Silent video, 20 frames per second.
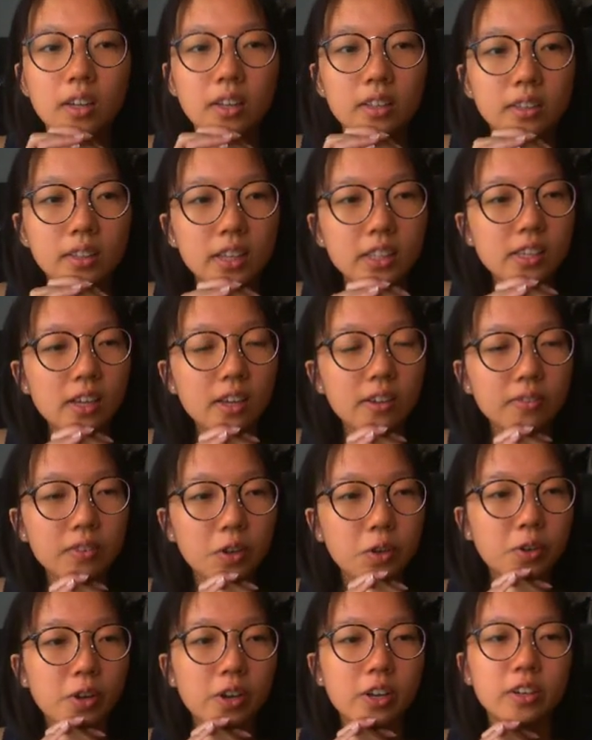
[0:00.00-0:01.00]
Let's have
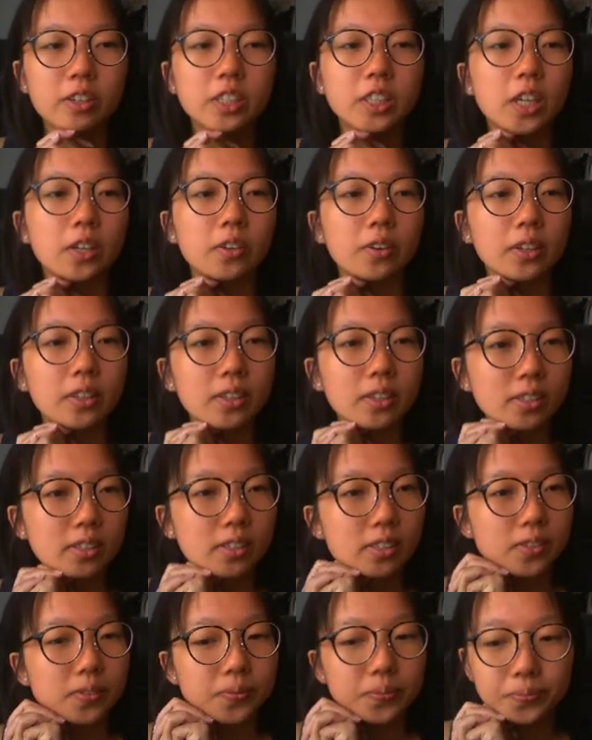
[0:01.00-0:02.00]
co-creator generate this.